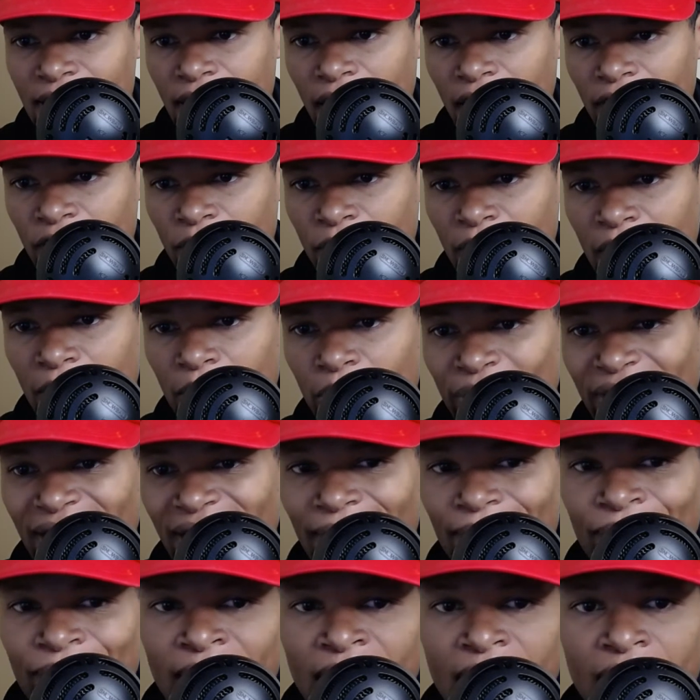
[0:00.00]
government,
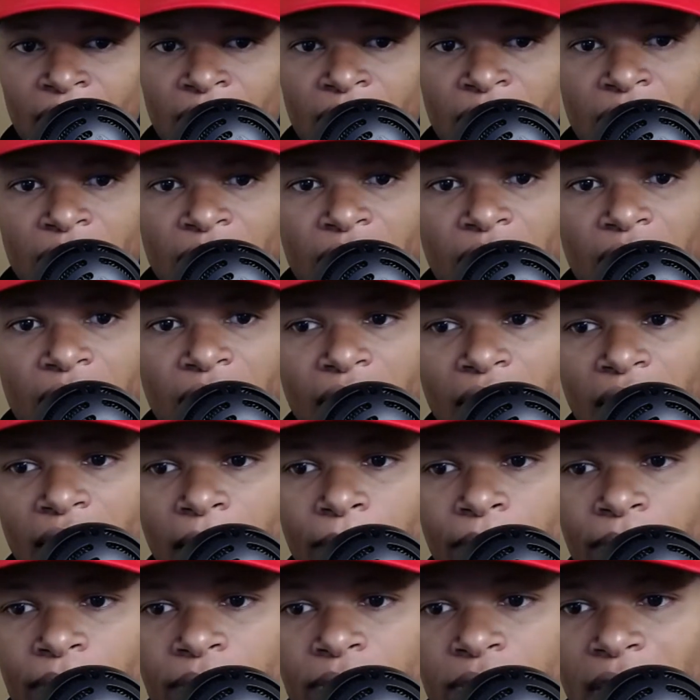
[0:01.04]
but
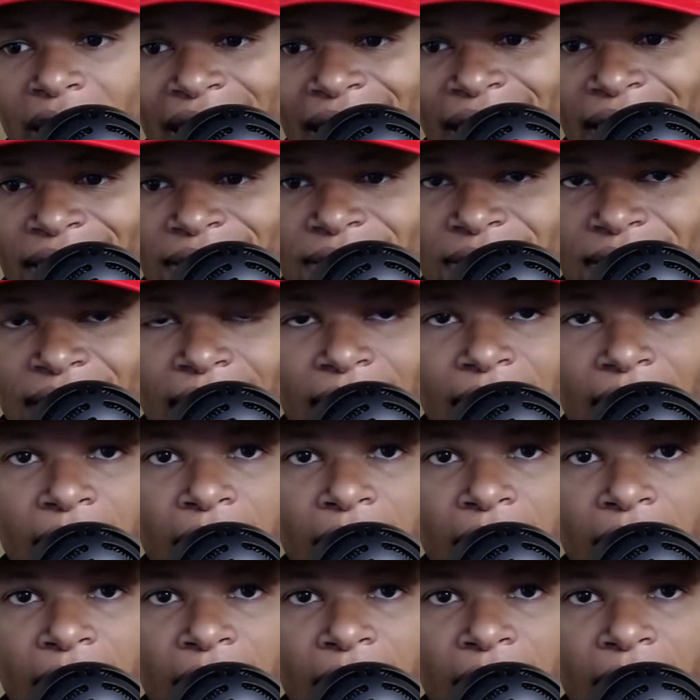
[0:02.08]
like I said,